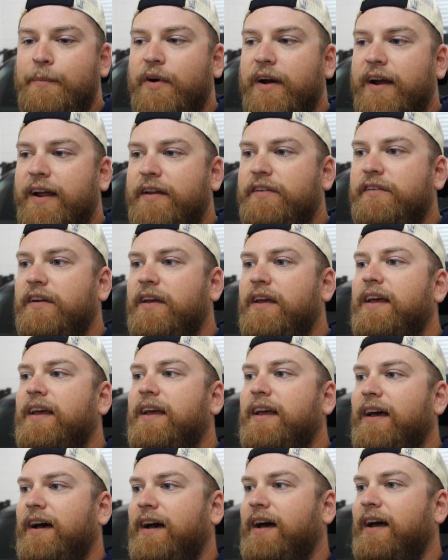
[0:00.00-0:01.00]
range,
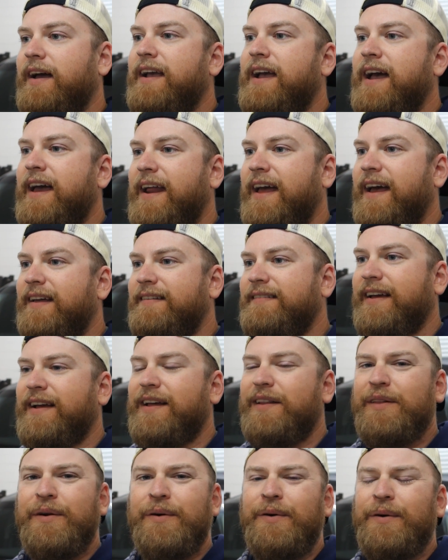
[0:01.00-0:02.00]
it kind of has like
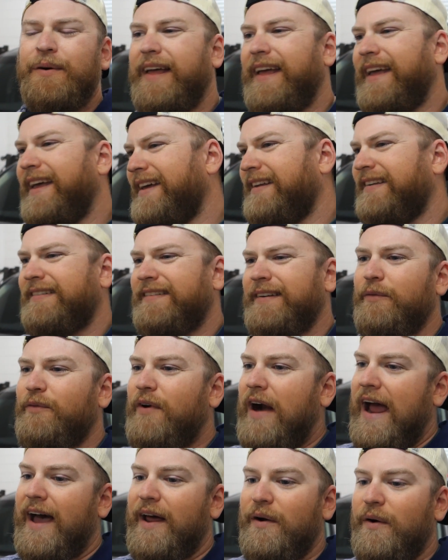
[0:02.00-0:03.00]
a little hiss and
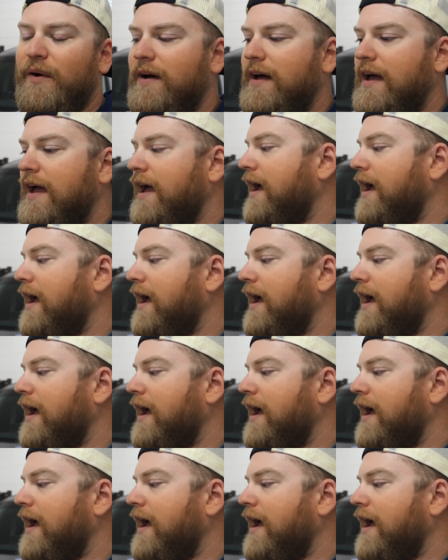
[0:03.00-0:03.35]
rattle.